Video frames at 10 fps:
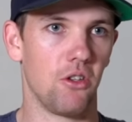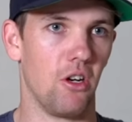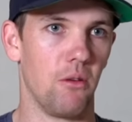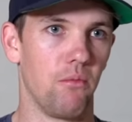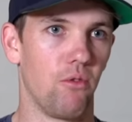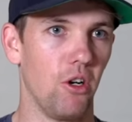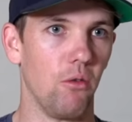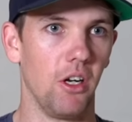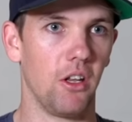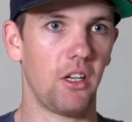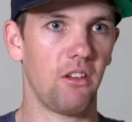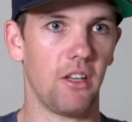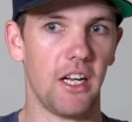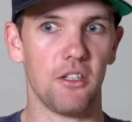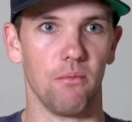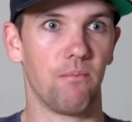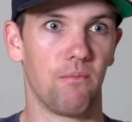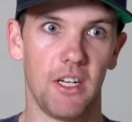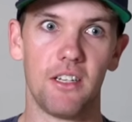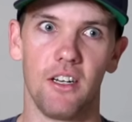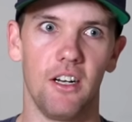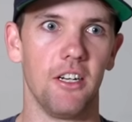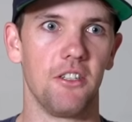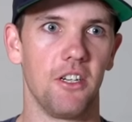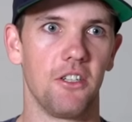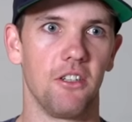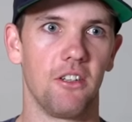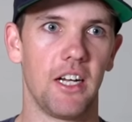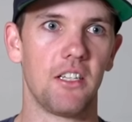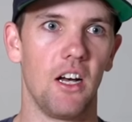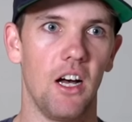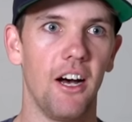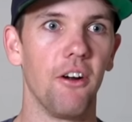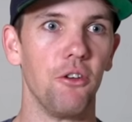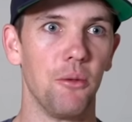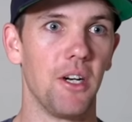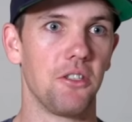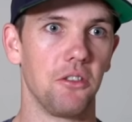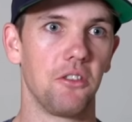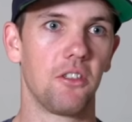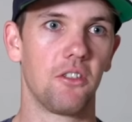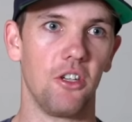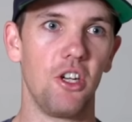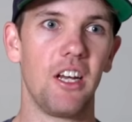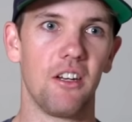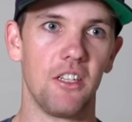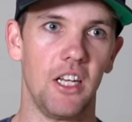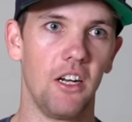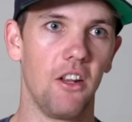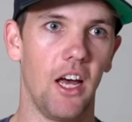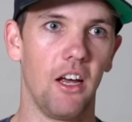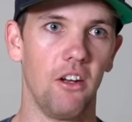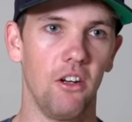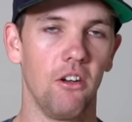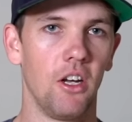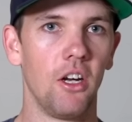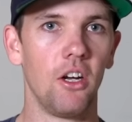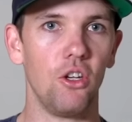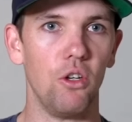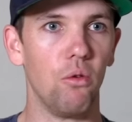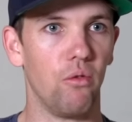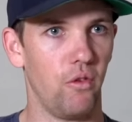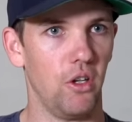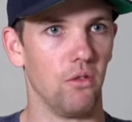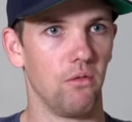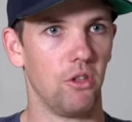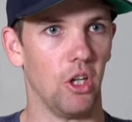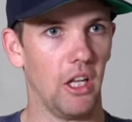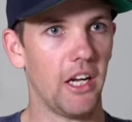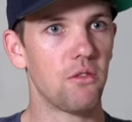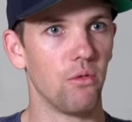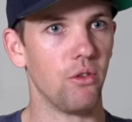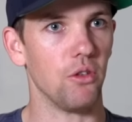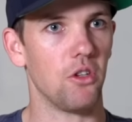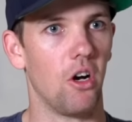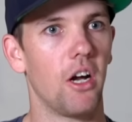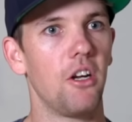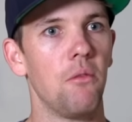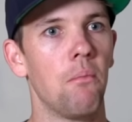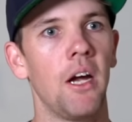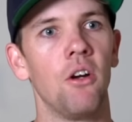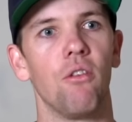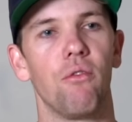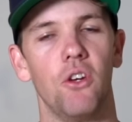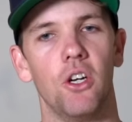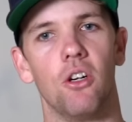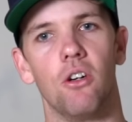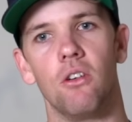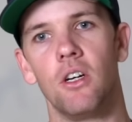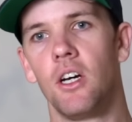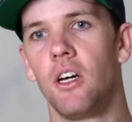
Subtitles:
time, freewheeling, that's a hard session. That's hard on your muscles. Yeah. So you get to the end of that and you will feel, your legs will feel tired. You may not feel